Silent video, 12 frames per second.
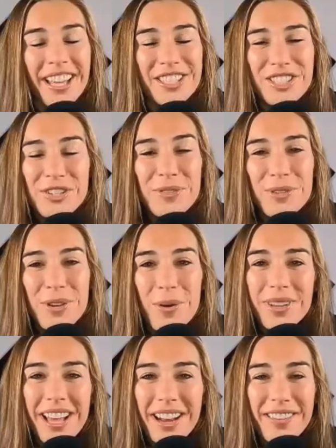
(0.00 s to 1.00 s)
Do you know
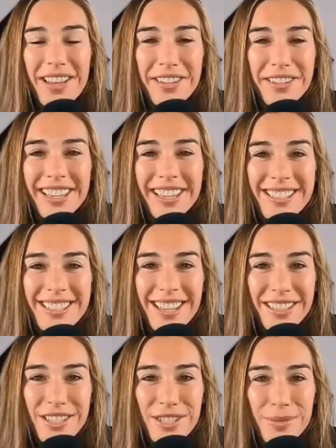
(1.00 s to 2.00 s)
a lot of the other ladies
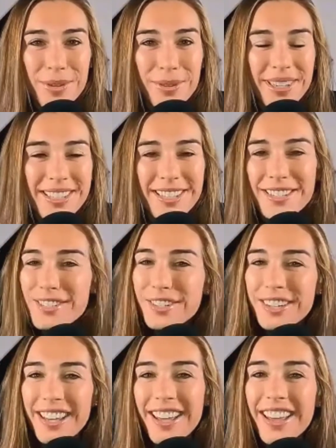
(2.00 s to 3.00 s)
on this road racing
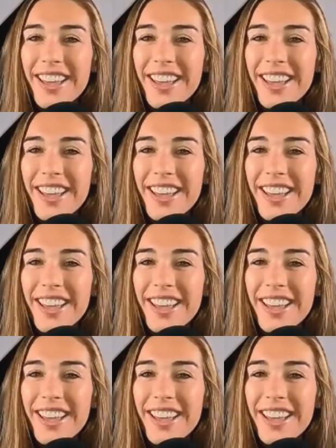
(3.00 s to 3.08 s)
circuit?